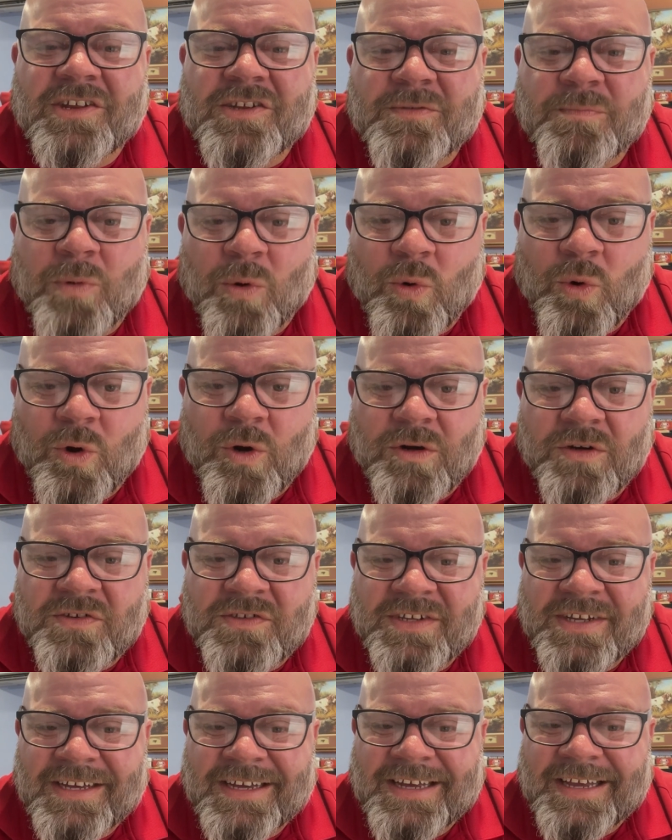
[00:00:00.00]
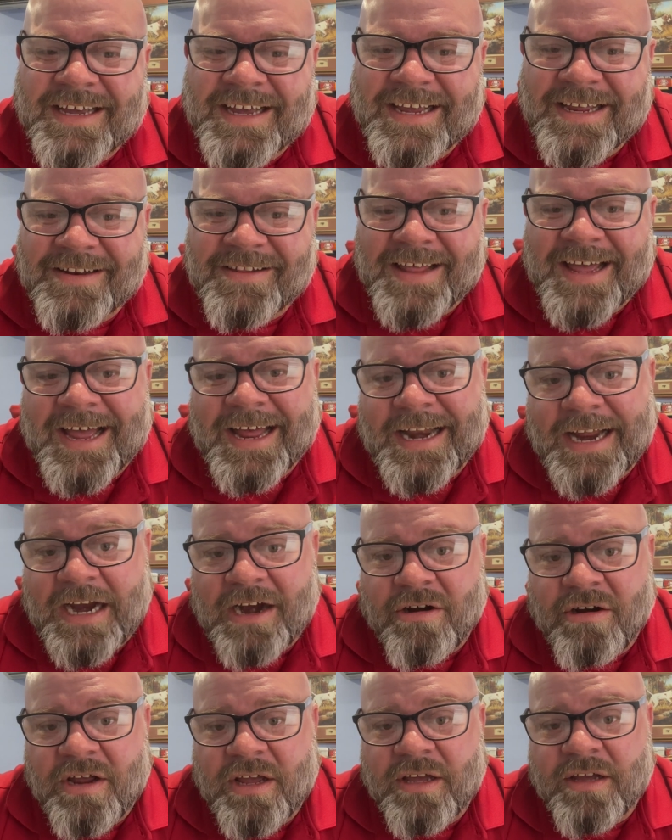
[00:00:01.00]
spores in that
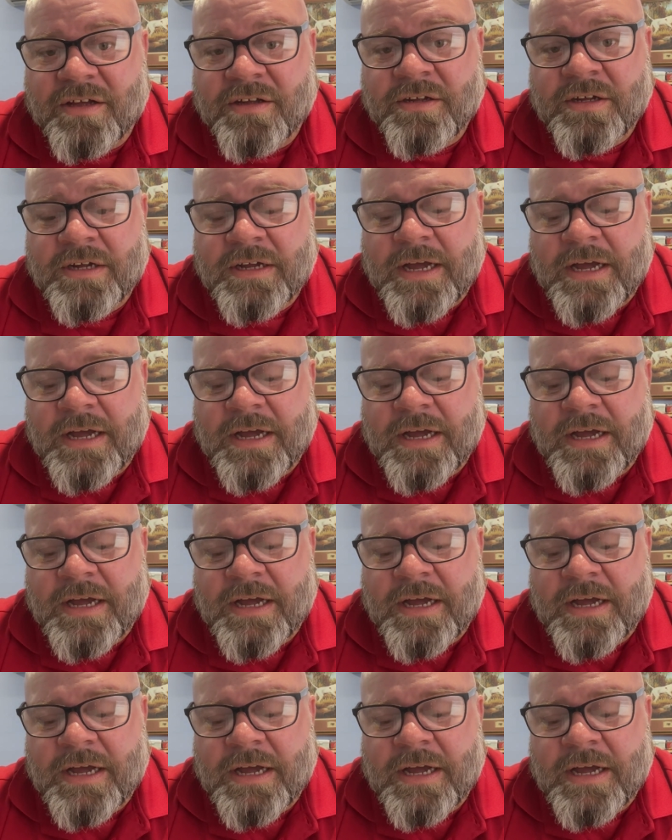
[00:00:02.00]
area.